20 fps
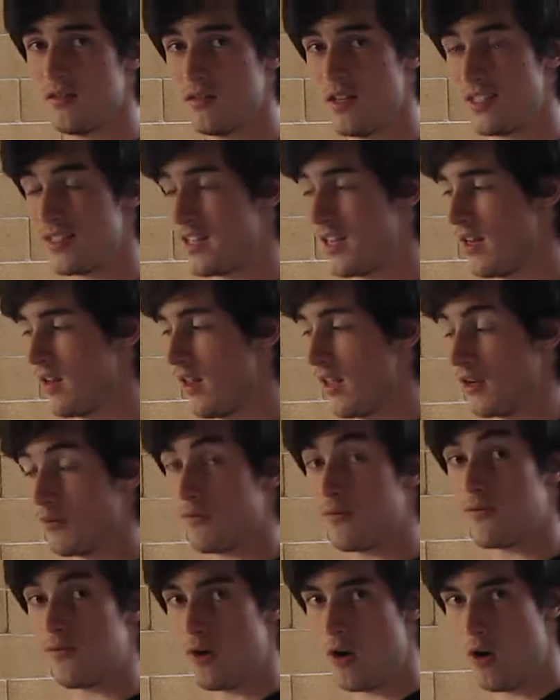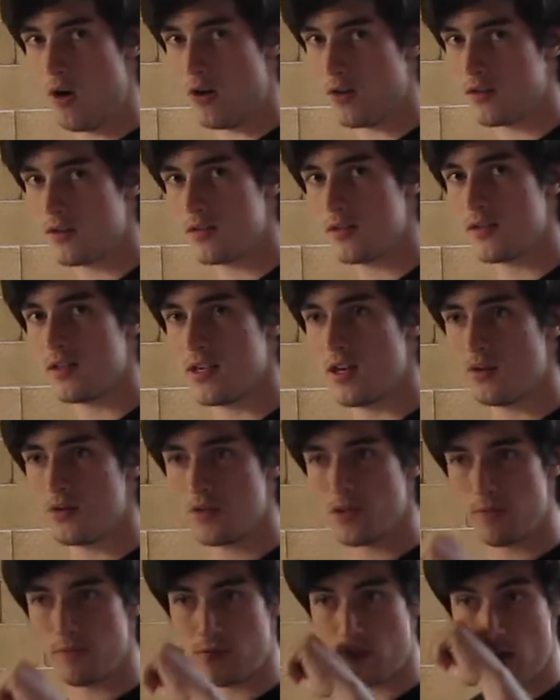let's say like frogs, because I know
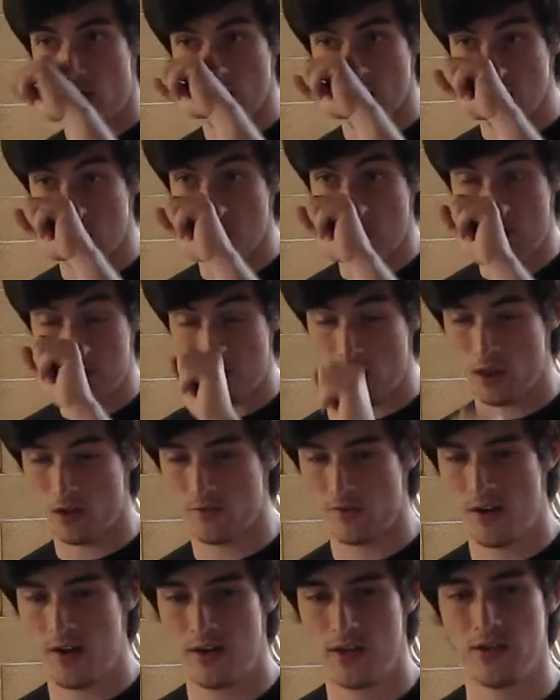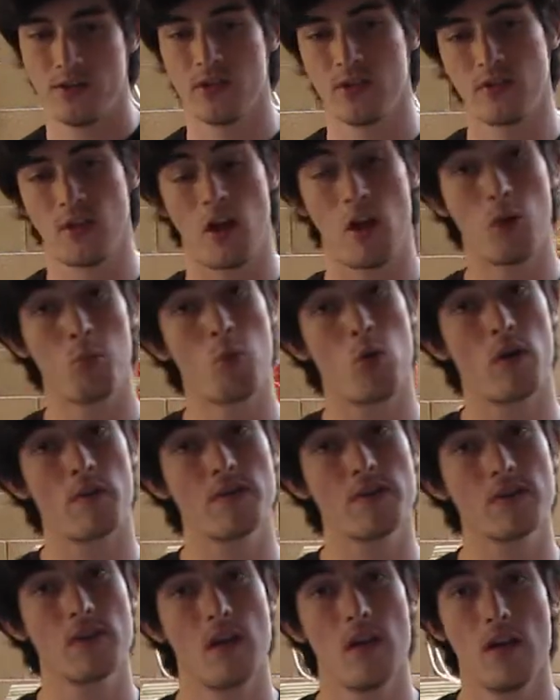some frogs do have color variants and color
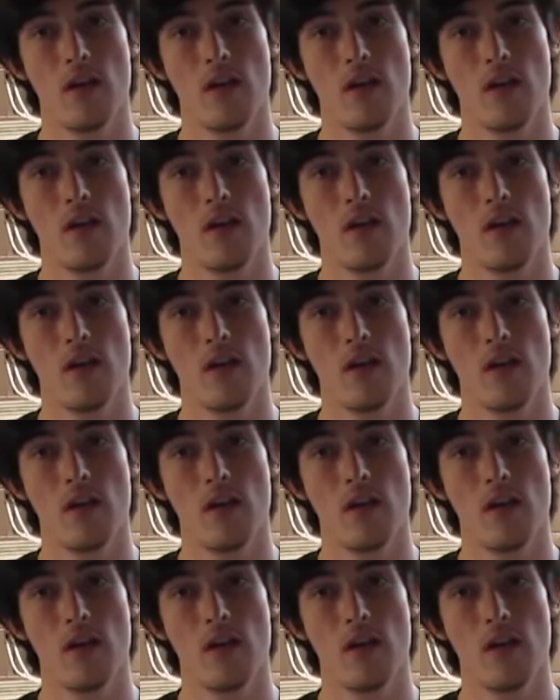morphs,